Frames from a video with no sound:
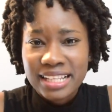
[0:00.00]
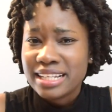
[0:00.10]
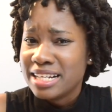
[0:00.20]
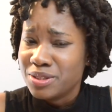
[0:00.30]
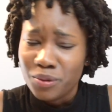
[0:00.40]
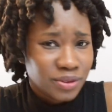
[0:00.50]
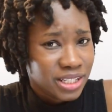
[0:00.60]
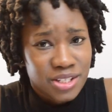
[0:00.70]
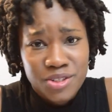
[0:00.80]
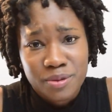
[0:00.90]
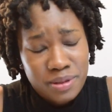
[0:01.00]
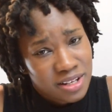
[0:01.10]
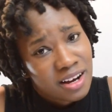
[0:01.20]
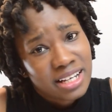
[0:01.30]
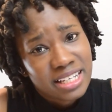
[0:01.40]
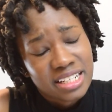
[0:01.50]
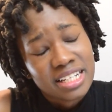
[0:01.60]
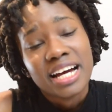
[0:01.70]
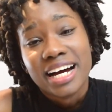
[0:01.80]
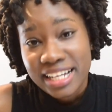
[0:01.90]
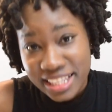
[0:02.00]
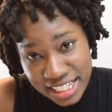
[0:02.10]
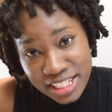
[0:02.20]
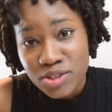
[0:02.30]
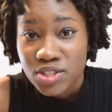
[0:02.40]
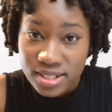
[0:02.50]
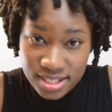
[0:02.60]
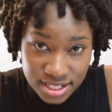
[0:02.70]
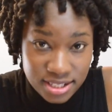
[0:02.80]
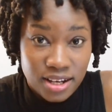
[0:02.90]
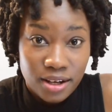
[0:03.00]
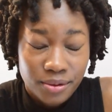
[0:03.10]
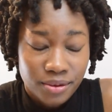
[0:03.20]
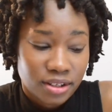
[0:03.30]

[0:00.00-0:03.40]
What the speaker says: then I don't think you should be talking. I think you should sit down.